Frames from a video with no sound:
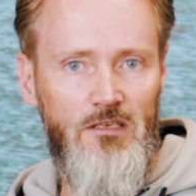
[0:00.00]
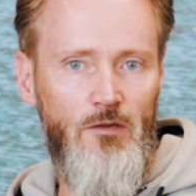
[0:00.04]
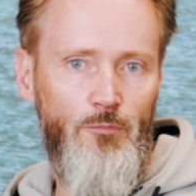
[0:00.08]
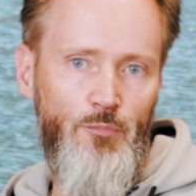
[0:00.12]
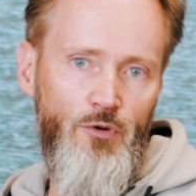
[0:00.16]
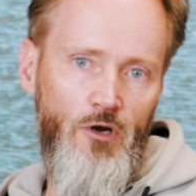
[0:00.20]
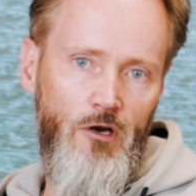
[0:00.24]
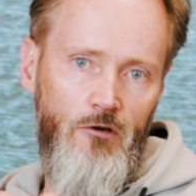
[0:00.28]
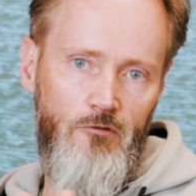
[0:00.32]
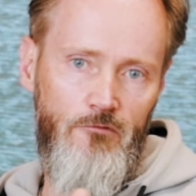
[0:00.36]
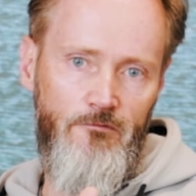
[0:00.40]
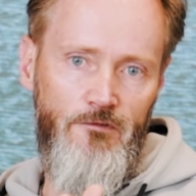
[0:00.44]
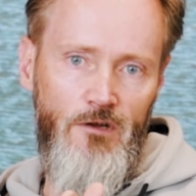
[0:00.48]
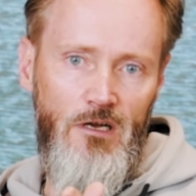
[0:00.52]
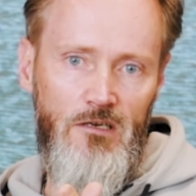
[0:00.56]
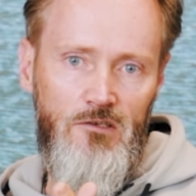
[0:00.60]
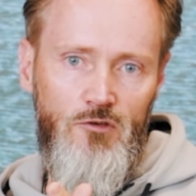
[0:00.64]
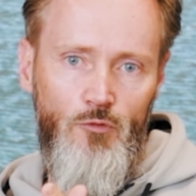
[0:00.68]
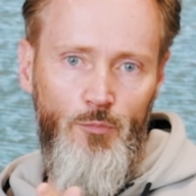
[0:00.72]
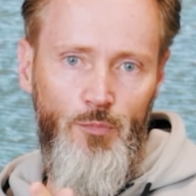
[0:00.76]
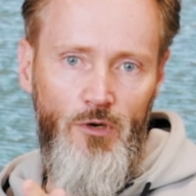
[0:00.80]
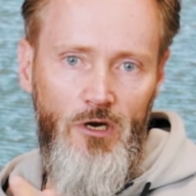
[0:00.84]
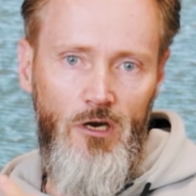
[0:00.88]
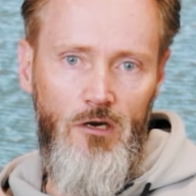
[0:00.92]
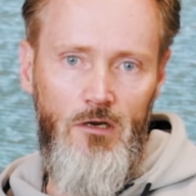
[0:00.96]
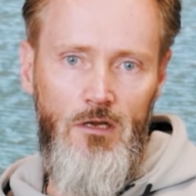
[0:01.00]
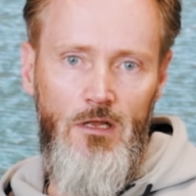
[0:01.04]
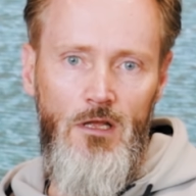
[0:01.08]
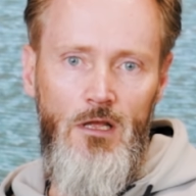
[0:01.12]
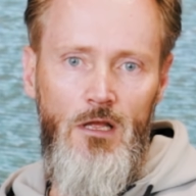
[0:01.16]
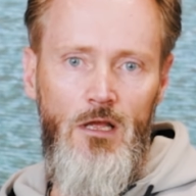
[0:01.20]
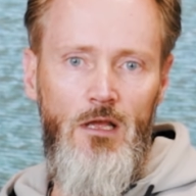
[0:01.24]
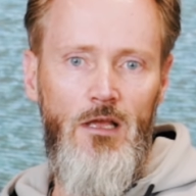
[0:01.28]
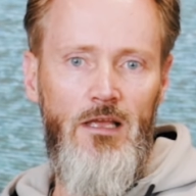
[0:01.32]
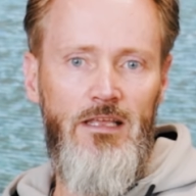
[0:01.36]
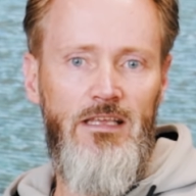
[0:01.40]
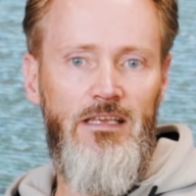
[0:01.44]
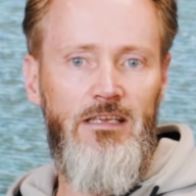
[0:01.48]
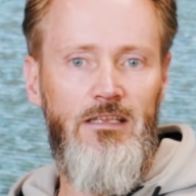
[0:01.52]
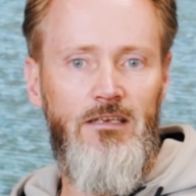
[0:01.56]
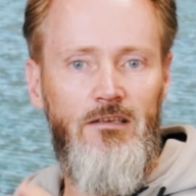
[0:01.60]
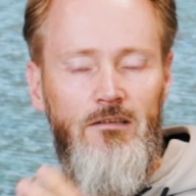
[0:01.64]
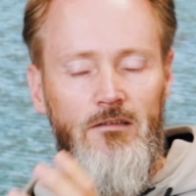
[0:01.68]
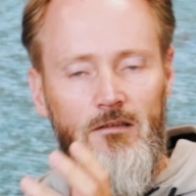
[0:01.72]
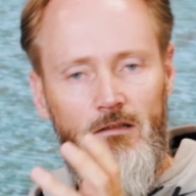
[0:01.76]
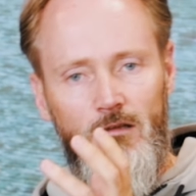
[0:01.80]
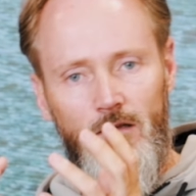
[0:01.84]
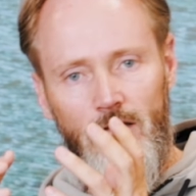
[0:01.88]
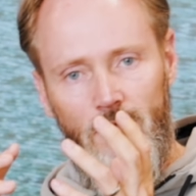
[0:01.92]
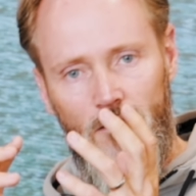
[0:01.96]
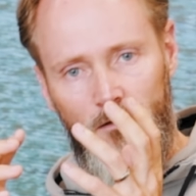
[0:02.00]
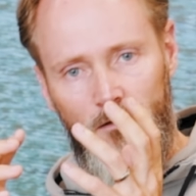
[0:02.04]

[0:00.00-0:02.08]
as a part of Axopar in